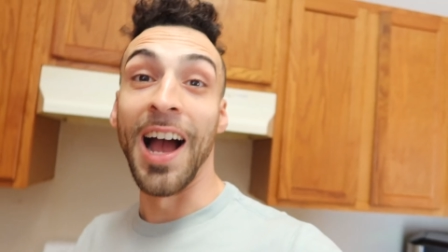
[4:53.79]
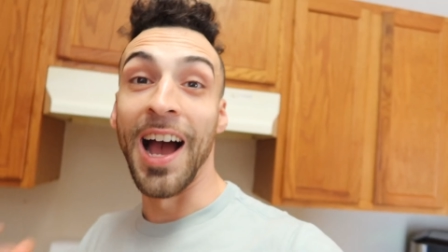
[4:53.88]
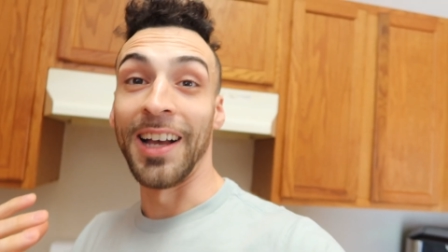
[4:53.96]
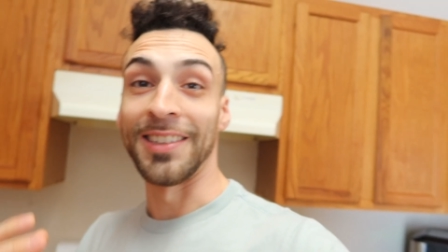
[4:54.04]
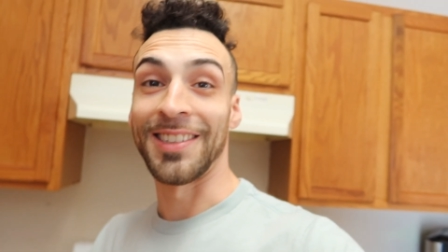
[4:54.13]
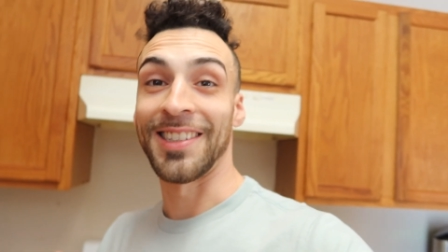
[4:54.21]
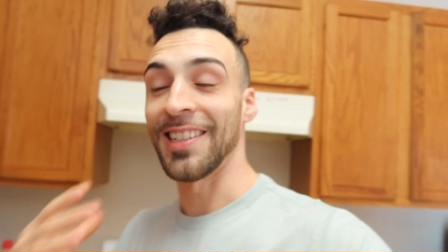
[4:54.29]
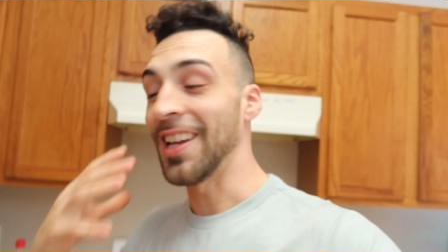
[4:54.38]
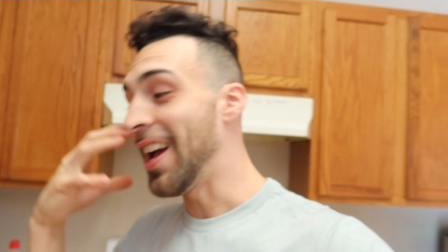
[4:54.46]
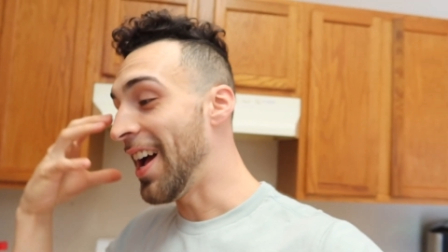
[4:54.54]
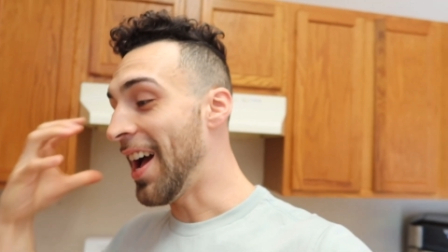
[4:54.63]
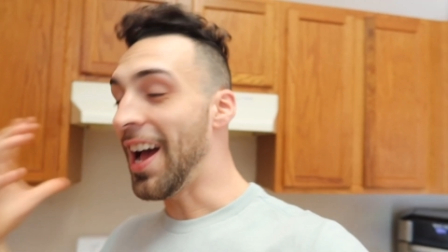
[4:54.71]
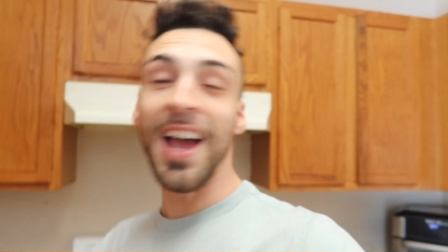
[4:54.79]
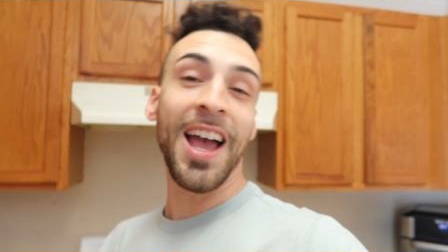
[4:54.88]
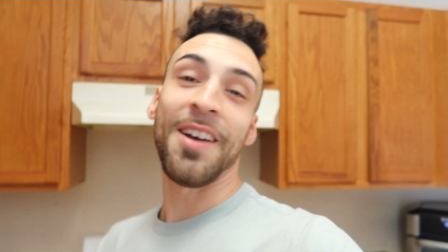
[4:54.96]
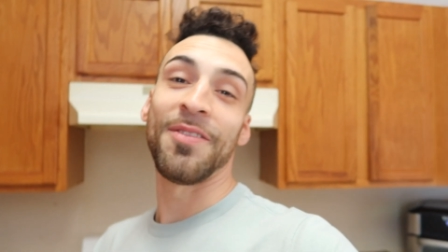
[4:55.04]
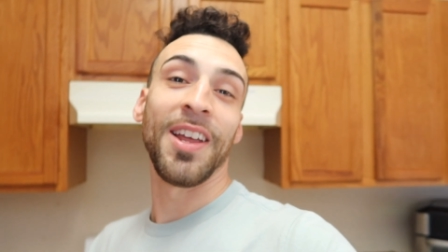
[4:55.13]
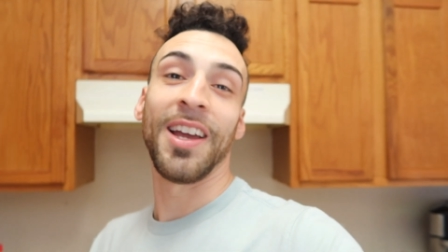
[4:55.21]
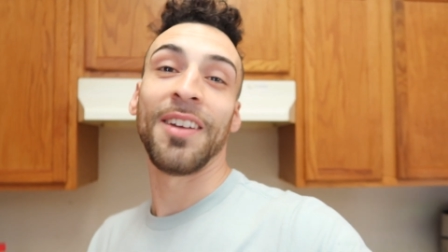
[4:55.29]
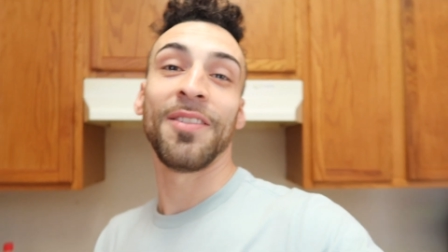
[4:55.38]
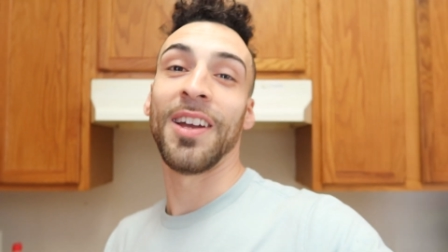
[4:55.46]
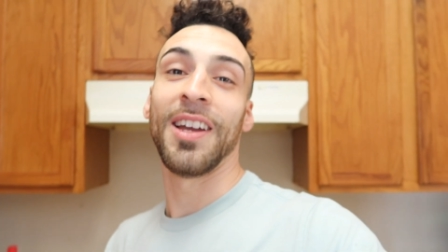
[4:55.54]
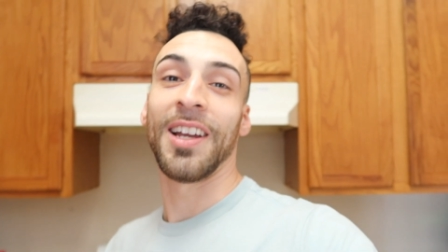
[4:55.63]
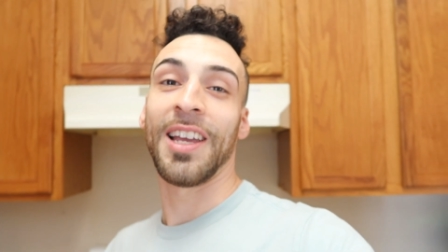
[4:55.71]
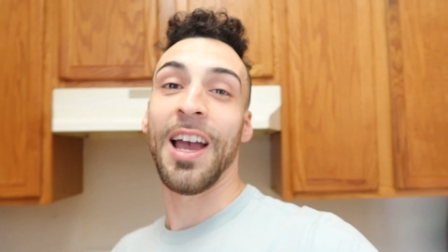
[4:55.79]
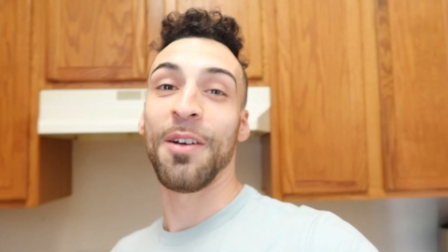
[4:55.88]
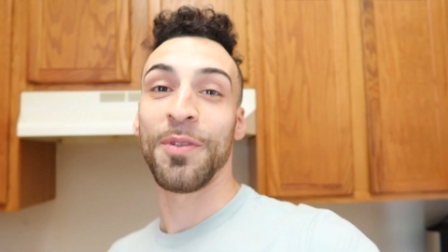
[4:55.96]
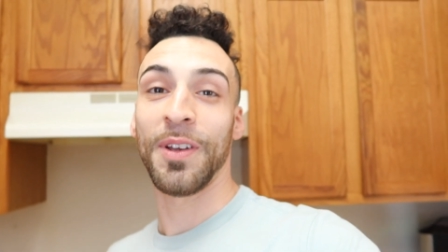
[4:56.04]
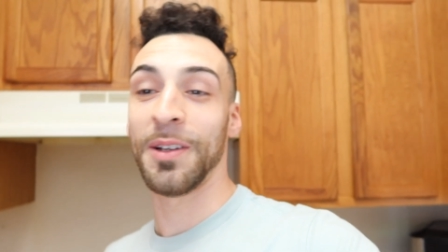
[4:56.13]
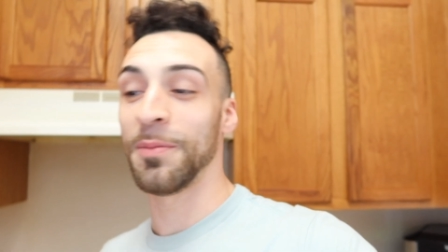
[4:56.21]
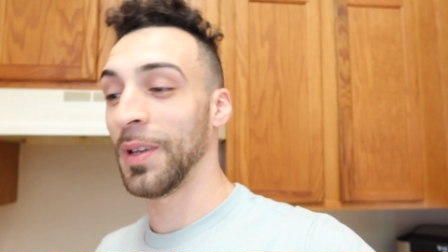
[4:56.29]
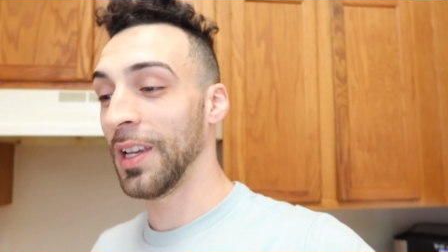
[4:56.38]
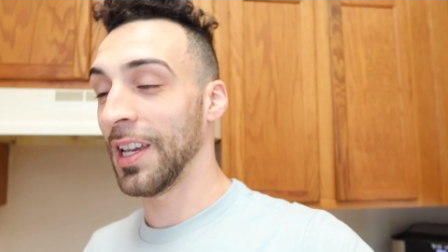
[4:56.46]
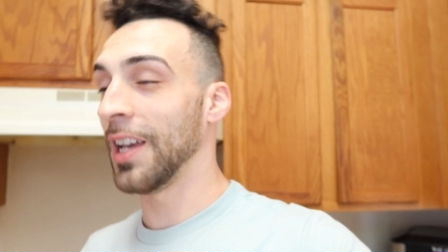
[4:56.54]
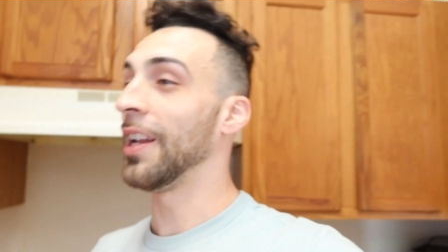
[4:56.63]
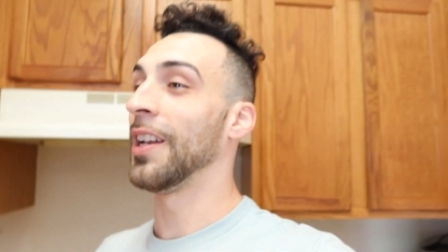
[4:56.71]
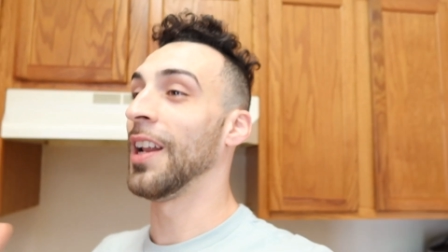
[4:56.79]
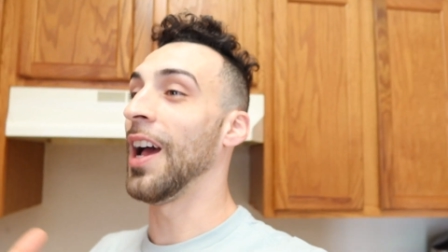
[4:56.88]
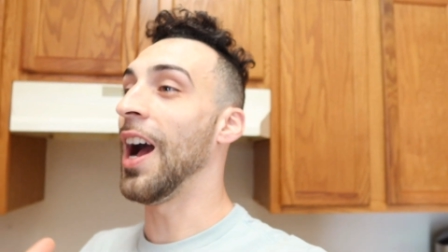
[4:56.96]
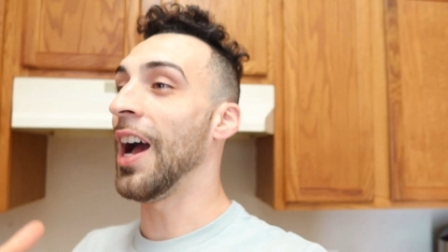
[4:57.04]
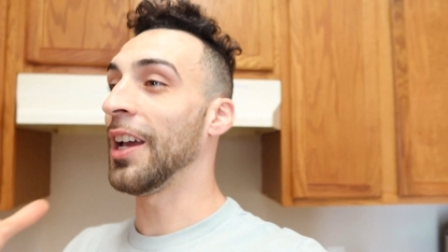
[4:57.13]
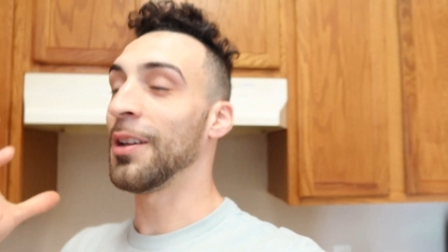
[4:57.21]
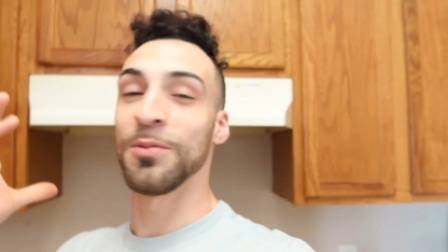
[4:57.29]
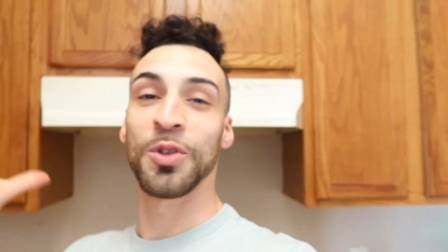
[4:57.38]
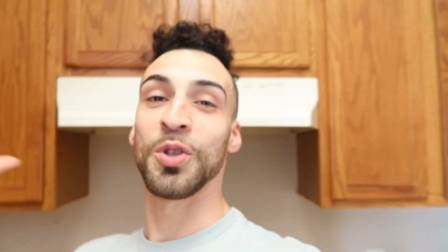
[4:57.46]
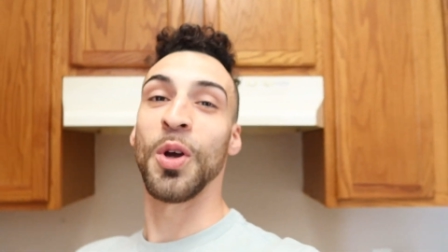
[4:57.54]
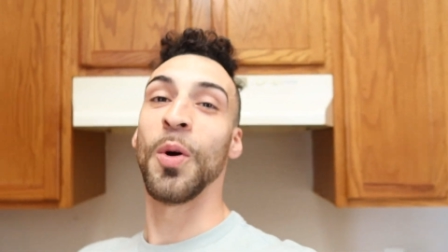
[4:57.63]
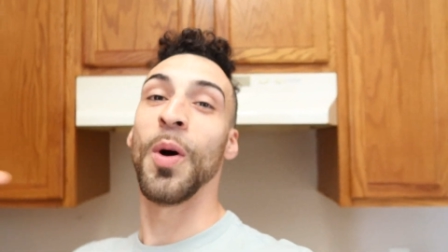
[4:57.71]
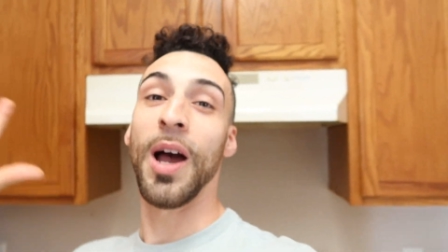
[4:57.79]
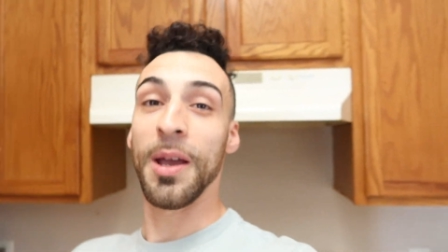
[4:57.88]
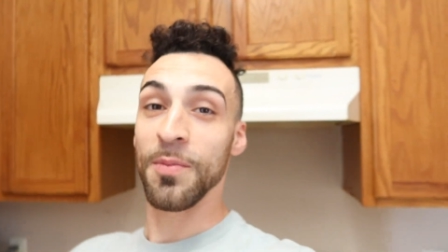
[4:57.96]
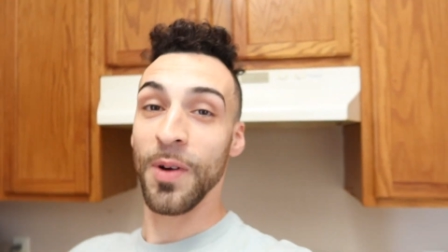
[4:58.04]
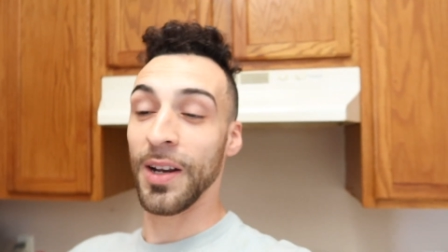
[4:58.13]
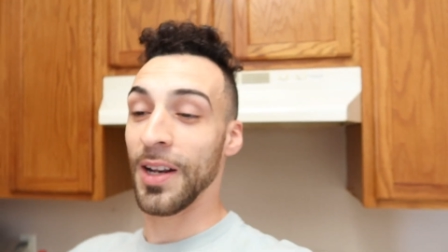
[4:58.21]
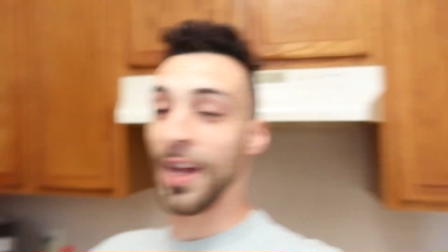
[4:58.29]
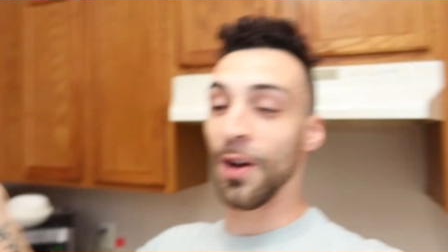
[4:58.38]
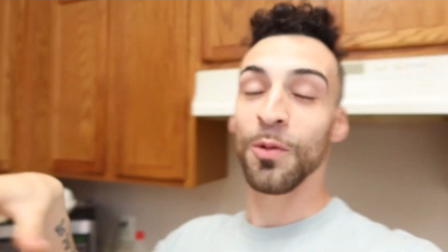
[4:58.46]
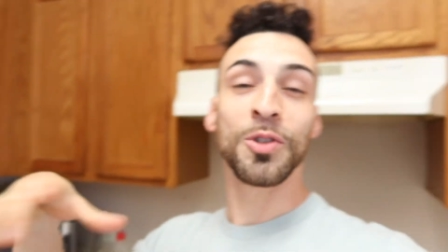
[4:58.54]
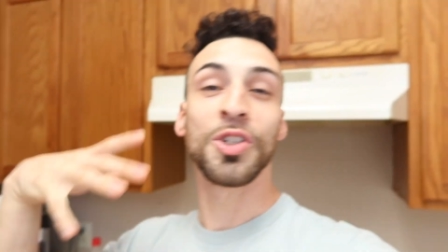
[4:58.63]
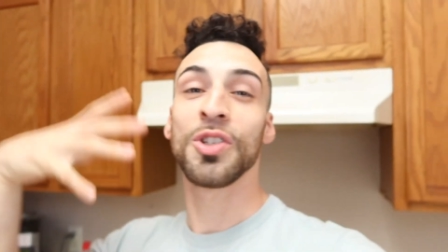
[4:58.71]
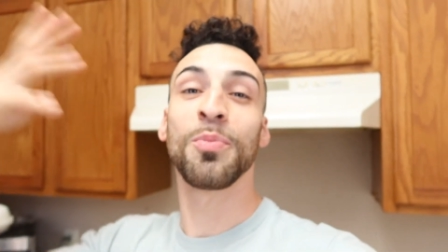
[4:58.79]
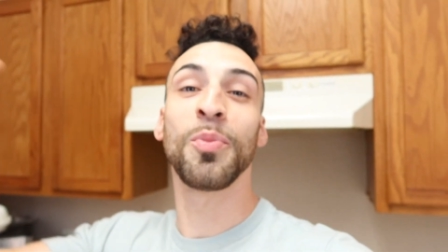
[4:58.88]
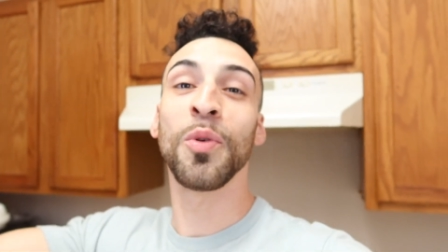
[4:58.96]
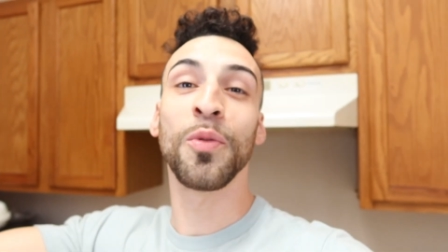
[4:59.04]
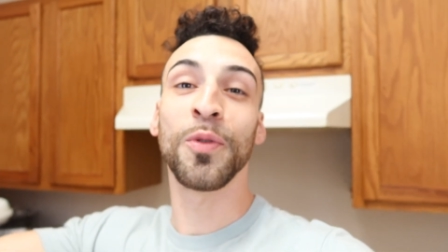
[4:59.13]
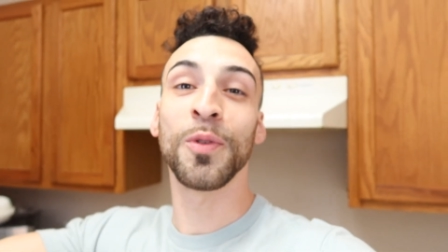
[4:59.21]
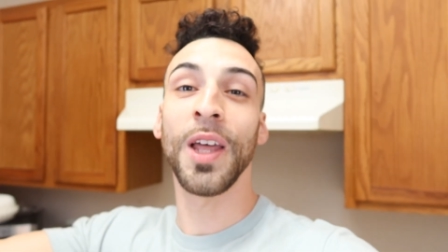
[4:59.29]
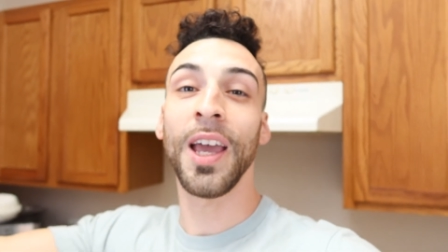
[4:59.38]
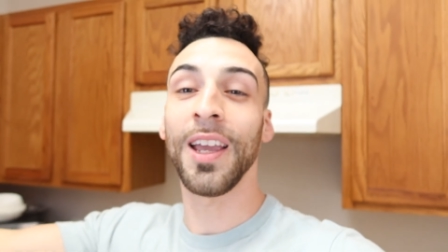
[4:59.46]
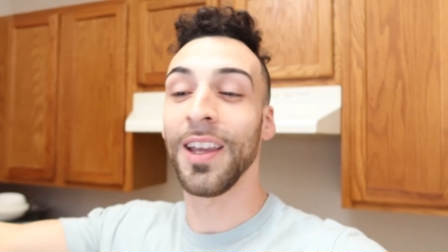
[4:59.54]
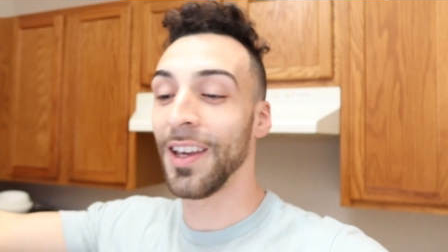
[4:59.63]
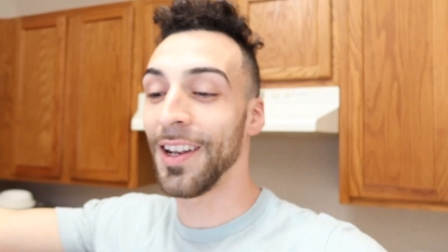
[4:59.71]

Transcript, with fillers: Guys, I have not even had caffeine in me, and I am so hyped right now, which is a beautiful day.